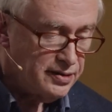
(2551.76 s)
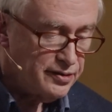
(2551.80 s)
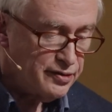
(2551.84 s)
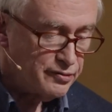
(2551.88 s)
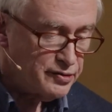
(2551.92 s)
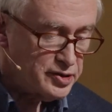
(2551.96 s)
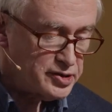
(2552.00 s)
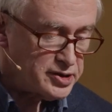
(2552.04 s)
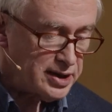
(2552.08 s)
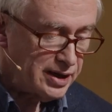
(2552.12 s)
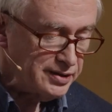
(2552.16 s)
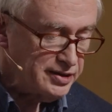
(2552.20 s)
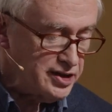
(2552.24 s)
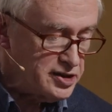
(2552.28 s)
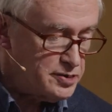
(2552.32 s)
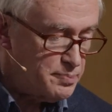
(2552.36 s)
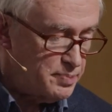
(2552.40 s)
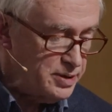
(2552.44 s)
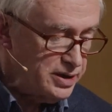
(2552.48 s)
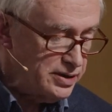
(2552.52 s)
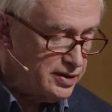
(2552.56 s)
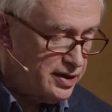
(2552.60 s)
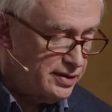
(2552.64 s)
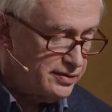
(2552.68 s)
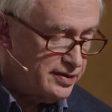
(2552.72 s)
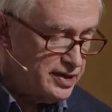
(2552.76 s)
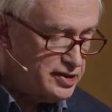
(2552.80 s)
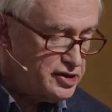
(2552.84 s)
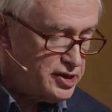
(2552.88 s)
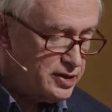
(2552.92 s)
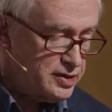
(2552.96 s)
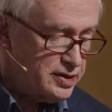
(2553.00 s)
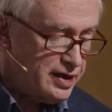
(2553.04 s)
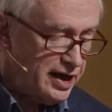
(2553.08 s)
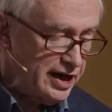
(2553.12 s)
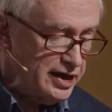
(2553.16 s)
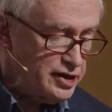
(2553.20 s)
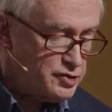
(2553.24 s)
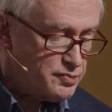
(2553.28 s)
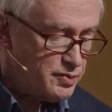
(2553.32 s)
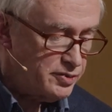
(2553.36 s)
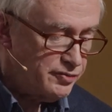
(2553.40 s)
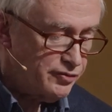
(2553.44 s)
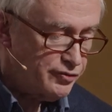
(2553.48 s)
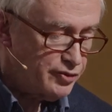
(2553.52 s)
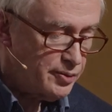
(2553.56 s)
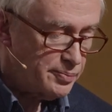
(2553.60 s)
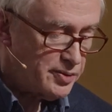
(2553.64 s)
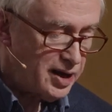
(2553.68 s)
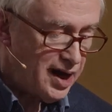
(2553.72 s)
The result has been a
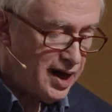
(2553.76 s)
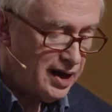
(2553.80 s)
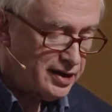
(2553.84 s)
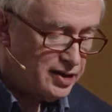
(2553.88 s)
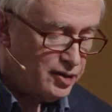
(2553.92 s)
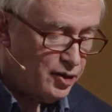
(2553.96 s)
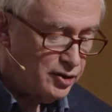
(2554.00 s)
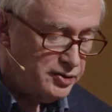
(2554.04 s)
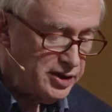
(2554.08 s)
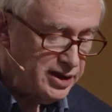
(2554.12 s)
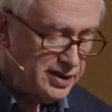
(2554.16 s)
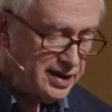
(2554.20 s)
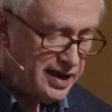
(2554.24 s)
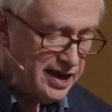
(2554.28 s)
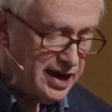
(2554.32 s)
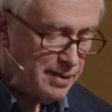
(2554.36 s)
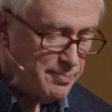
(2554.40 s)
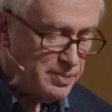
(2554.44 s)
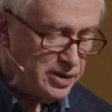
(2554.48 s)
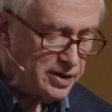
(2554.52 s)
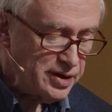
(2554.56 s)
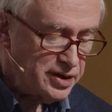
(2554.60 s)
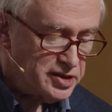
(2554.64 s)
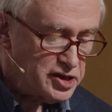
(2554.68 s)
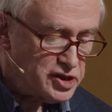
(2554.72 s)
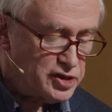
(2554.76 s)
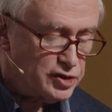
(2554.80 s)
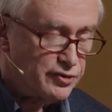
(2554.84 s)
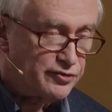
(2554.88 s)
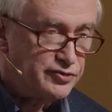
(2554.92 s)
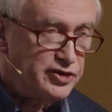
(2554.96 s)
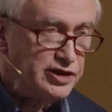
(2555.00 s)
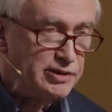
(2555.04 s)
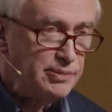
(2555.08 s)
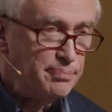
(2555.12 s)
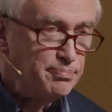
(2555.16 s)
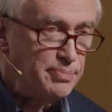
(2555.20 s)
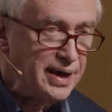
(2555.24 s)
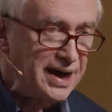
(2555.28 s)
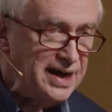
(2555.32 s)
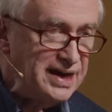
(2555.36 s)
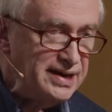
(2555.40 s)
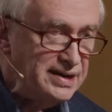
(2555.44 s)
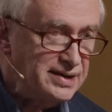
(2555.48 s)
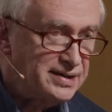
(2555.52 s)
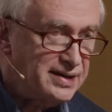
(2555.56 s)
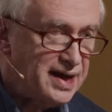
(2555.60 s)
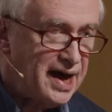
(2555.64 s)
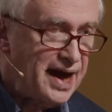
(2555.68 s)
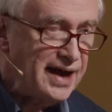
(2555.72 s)
disengagement from the iconic eminence of
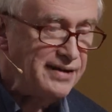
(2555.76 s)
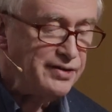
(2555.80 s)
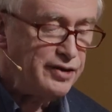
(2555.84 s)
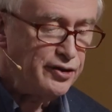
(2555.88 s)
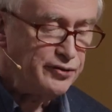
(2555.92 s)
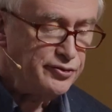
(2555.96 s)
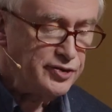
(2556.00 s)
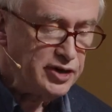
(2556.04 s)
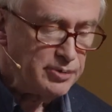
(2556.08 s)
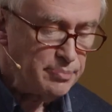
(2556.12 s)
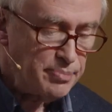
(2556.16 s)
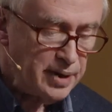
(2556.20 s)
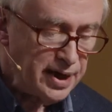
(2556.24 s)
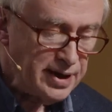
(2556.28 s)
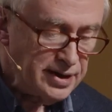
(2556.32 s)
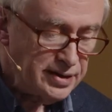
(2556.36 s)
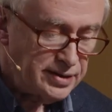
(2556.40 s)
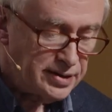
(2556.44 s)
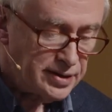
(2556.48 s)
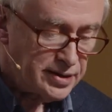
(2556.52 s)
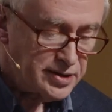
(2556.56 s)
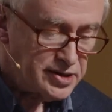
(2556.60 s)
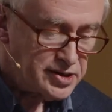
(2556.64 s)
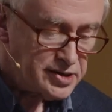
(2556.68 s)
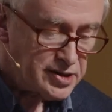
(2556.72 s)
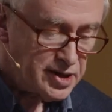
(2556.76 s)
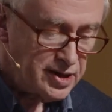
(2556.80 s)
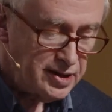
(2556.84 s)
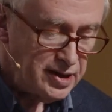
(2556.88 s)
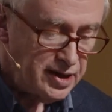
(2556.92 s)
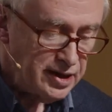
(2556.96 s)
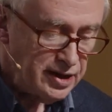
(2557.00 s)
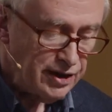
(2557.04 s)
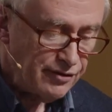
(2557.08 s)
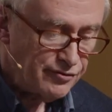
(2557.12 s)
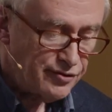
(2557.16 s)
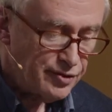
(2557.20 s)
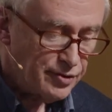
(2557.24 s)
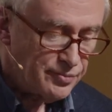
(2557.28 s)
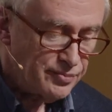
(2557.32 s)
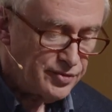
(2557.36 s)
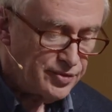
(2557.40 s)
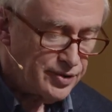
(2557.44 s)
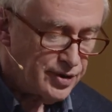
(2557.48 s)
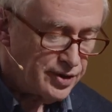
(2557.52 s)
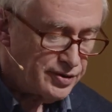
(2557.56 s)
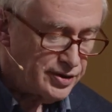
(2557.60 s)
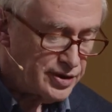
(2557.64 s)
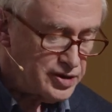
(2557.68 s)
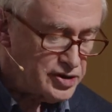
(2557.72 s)
debate and of debaters, and
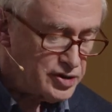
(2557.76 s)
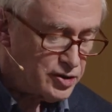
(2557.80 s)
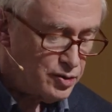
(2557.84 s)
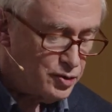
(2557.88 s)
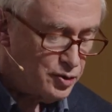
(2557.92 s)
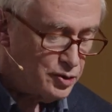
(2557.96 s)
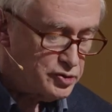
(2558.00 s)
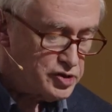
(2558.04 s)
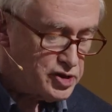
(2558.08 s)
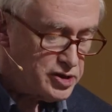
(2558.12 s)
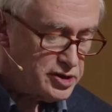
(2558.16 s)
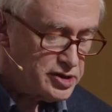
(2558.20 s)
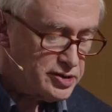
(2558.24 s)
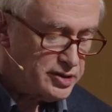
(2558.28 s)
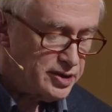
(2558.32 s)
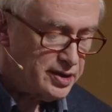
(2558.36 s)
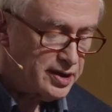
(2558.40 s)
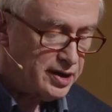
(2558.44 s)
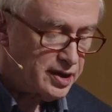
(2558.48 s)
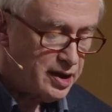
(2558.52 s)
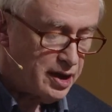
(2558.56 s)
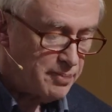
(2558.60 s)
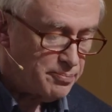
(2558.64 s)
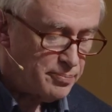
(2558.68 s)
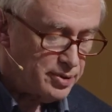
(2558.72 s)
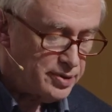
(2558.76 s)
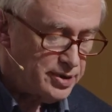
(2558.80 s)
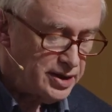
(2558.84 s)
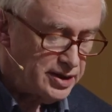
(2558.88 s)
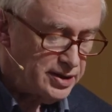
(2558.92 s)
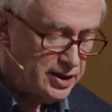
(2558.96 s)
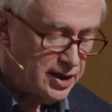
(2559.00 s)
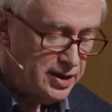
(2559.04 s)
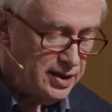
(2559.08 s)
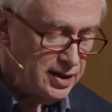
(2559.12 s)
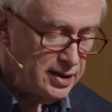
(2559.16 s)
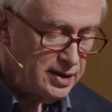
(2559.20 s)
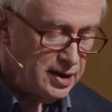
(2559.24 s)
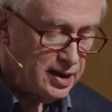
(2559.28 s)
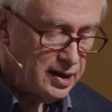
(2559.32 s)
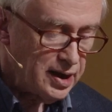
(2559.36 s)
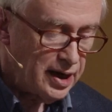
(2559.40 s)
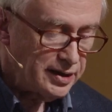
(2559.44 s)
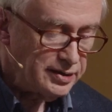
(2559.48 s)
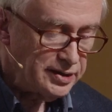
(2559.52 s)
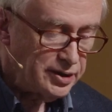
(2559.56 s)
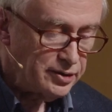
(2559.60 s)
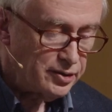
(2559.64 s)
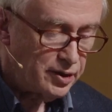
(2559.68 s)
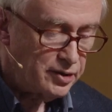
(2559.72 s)
from the discourses that accompanied
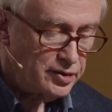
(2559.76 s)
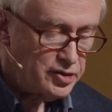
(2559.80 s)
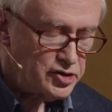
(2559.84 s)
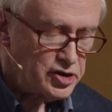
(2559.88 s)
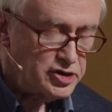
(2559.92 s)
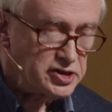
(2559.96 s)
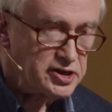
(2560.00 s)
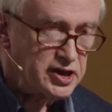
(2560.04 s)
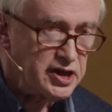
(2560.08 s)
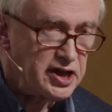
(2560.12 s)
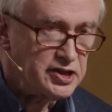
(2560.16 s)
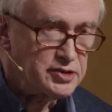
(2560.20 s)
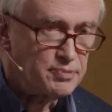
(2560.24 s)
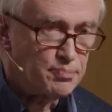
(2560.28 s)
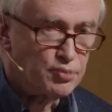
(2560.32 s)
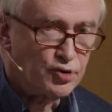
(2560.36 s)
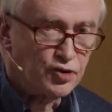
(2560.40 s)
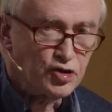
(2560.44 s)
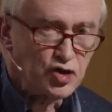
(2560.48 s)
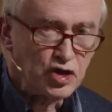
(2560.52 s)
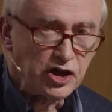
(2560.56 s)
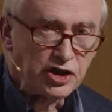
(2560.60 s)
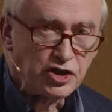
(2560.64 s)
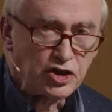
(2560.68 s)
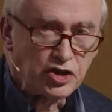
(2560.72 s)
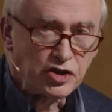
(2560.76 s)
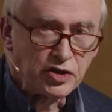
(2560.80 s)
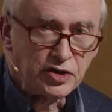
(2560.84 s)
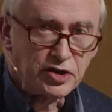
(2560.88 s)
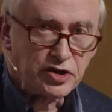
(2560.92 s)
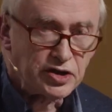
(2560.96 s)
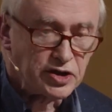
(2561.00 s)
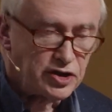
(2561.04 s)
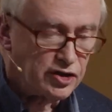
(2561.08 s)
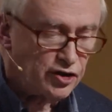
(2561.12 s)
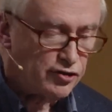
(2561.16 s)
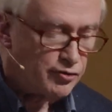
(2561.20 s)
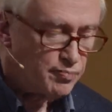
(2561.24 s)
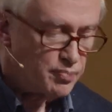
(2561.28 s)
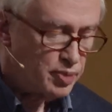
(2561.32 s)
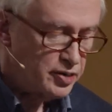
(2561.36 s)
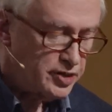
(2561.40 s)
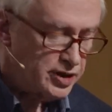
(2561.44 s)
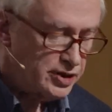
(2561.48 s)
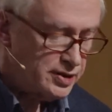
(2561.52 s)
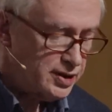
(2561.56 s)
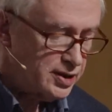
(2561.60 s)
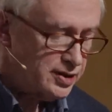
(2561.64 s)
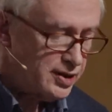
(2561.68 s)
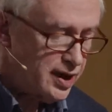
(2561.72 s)
ideologies as projections of
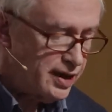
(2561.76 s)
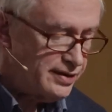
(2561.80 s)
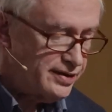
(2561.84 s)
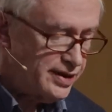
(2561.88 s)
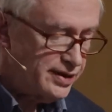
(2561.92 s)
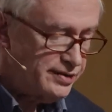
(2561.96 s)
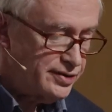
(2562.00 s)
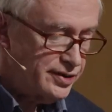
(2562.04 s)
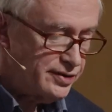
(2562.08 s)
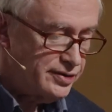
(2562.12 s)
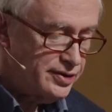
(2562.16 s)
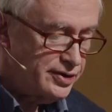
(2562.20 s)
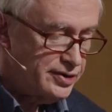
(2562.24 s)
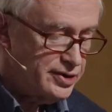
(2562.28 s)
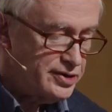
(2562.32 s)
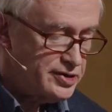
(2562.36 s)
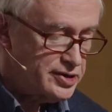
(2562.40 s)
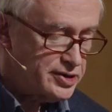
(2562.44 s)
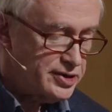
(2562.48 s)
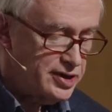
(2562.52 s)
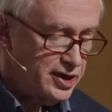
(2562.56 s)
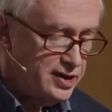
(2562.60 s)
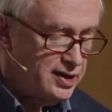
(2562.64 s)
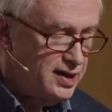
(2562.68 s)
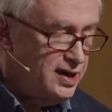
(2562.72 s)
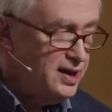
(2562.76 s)
political identities.